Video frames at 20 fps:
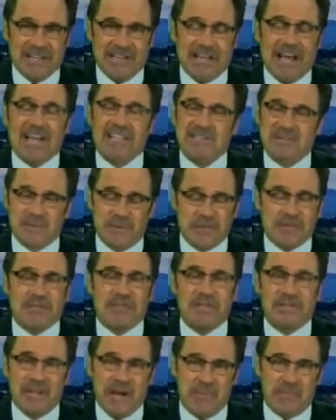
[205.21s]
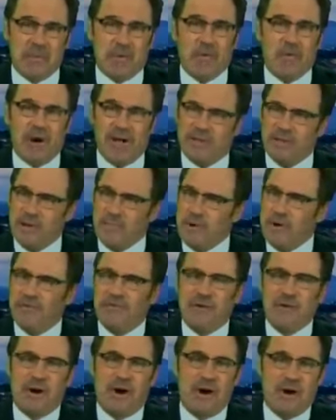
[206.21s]
That's what the number one. They're so they
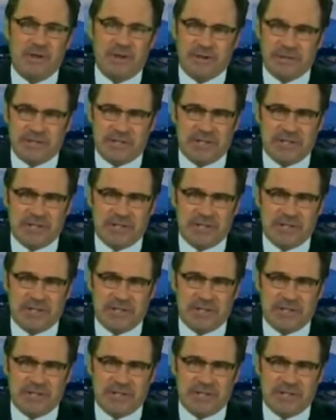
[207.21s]
wanna, all their they